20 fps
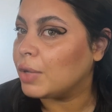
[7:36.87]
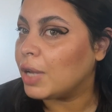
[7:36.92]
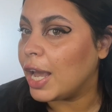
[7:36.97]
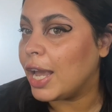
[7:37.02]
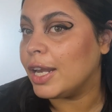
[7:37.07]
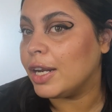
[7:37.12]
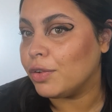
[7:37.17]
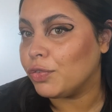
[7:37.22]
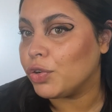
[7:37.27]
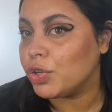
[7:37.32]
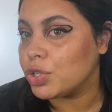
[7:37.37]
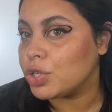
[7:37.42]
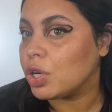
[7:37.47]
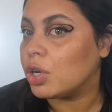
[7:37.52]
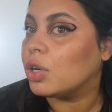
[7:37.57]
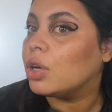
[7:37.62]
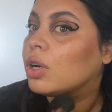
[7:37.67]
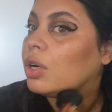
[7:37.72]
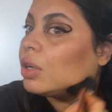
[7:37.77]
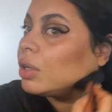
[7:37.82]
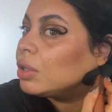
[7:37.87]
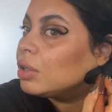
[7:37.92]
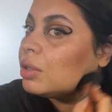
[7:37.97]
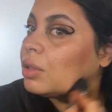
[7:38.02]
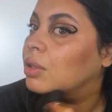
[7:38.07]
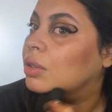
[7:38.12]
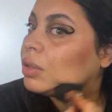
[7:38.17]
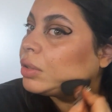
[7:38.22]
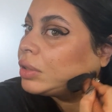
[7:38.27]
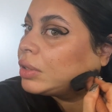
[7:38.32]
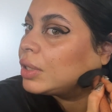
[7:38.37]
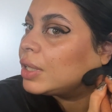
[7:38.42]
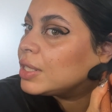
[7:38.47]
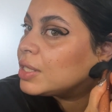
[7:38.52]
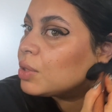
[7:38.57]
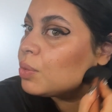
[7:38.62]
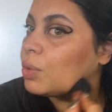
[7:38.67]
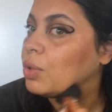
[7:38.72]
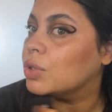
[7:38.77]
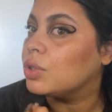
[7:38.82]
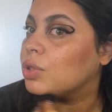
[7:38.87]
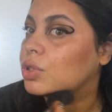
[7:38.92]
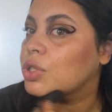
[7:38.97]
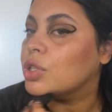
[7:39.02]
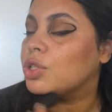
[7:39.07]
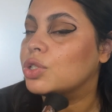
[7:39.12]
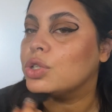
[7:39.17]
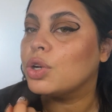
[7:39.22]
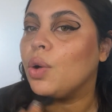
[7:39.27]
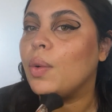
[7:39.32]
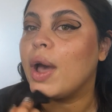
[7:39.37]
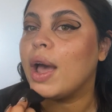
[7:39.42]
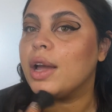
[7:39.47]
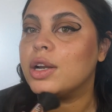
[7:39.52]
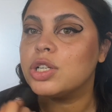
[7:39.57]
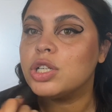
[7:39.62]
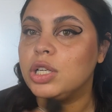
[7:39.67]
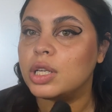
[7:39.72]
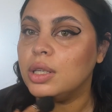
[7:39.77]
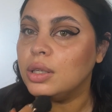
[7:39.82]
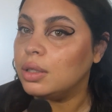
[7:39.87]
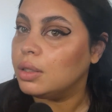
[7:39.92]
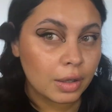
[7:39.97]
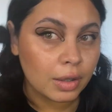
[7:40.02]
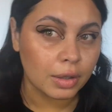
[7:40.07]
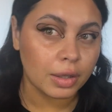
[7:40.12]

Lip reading: And if you're darker, because it will start to go ashy.